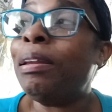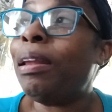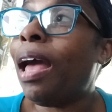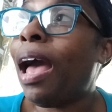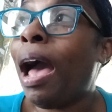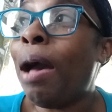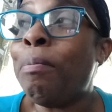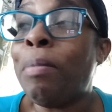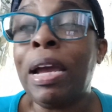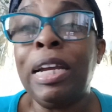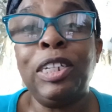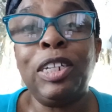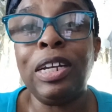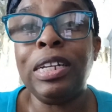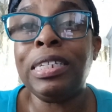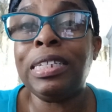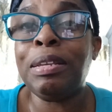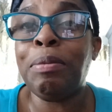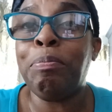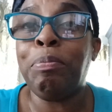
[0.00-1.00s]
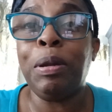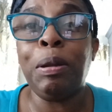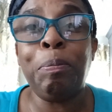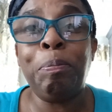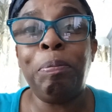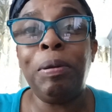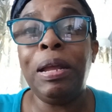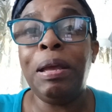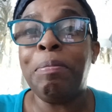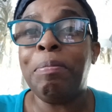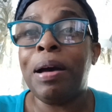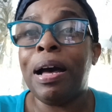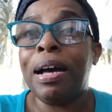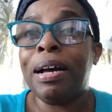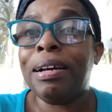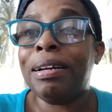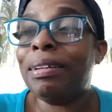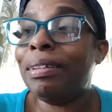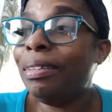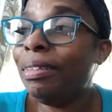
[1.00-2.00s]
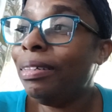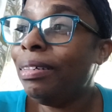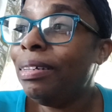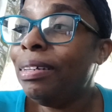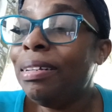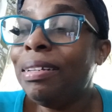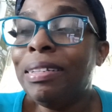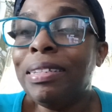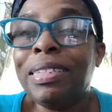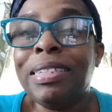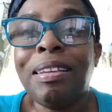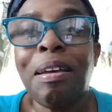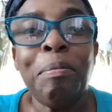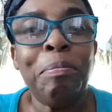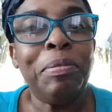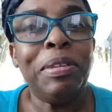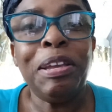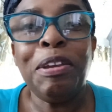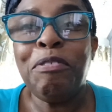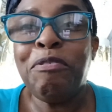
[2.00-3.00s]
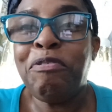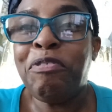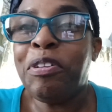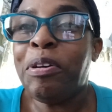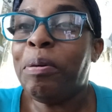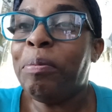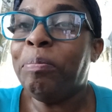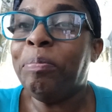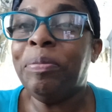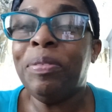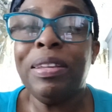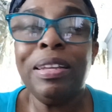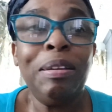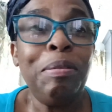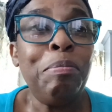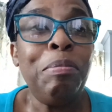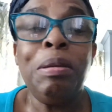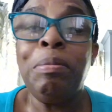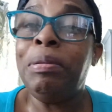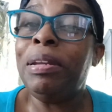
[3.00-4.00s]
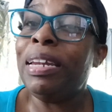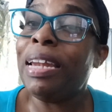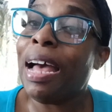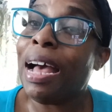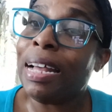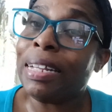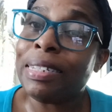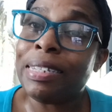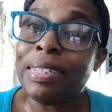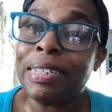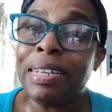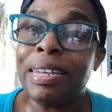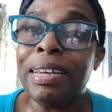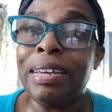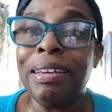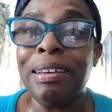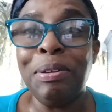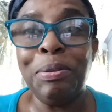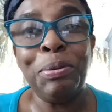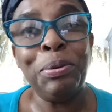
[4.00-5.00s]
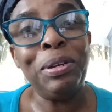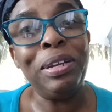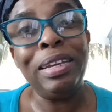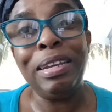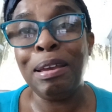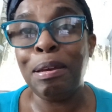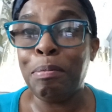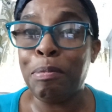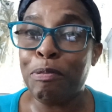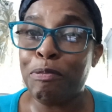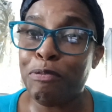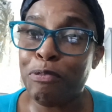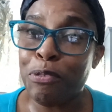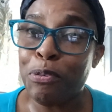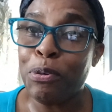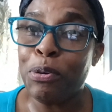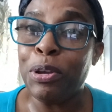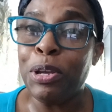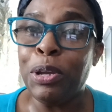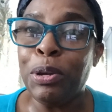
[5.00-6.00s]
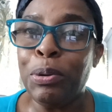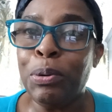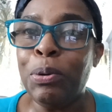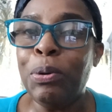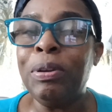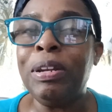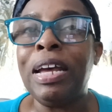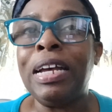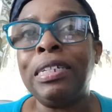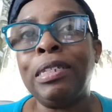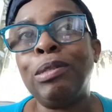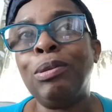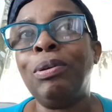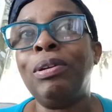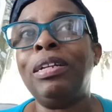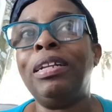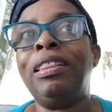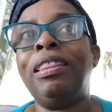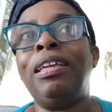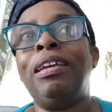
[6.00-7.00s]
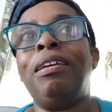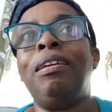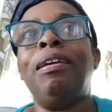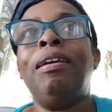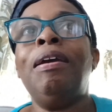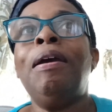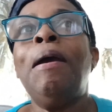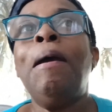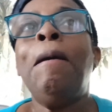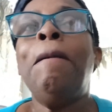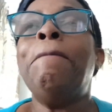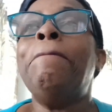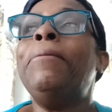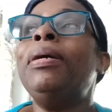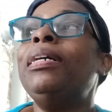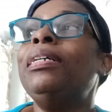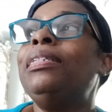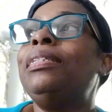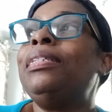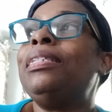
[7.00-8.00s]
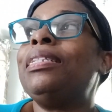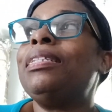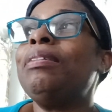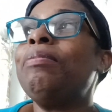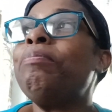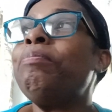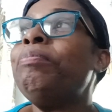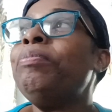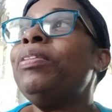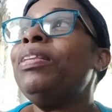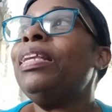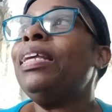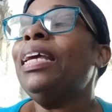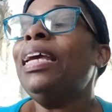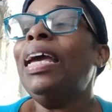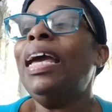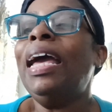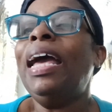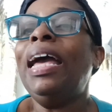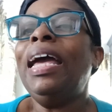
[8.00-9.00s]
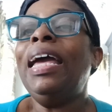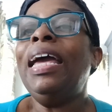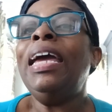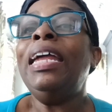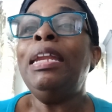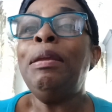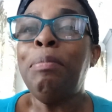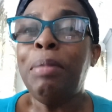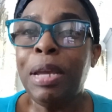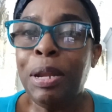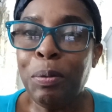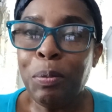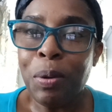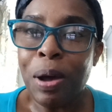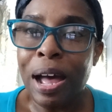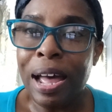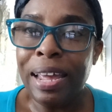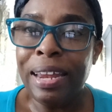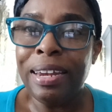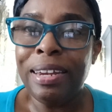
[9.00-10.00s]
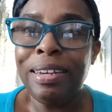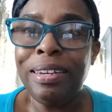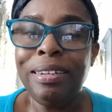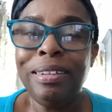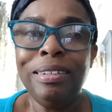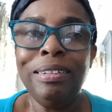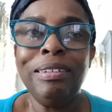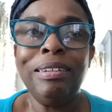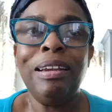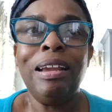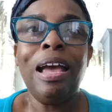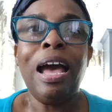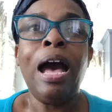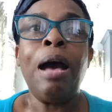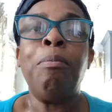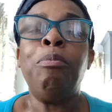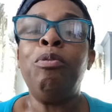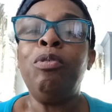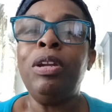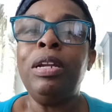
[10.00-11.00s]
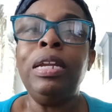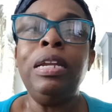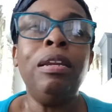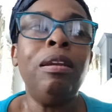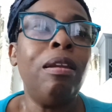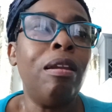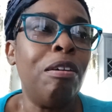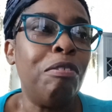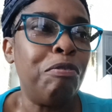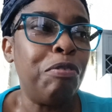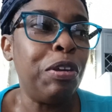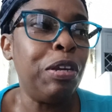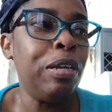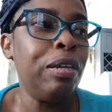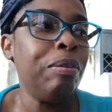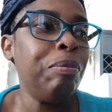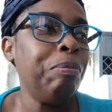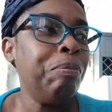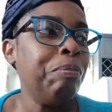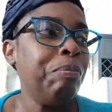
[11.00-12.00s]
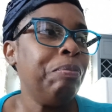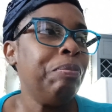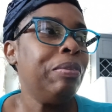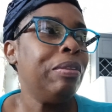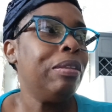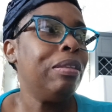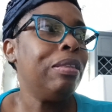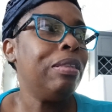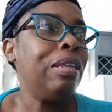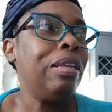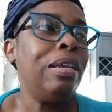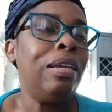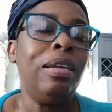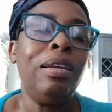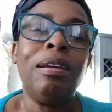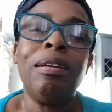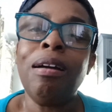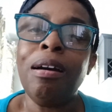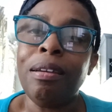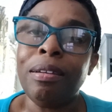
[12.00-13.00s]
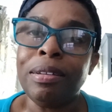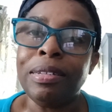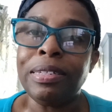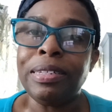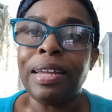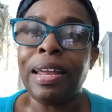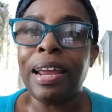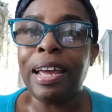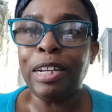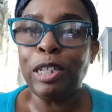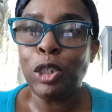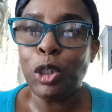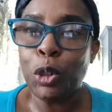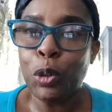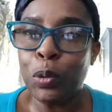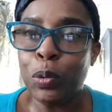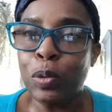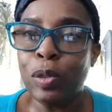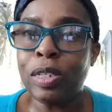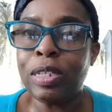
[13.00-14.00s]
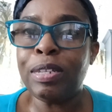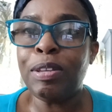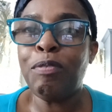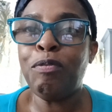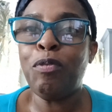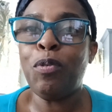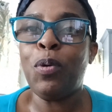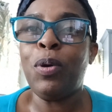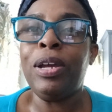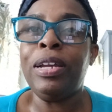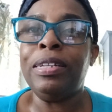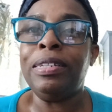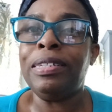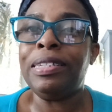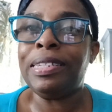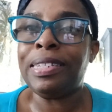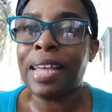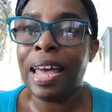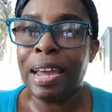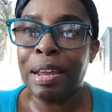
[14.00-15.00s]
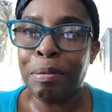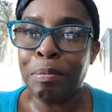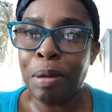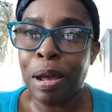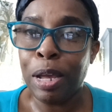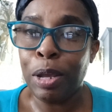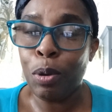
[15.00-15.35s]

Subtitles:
I might just simply play back something from maybe last year or the year before, you know, that sort of thing. But in the meanwhile, I'm really loving the colors that I choose for inside my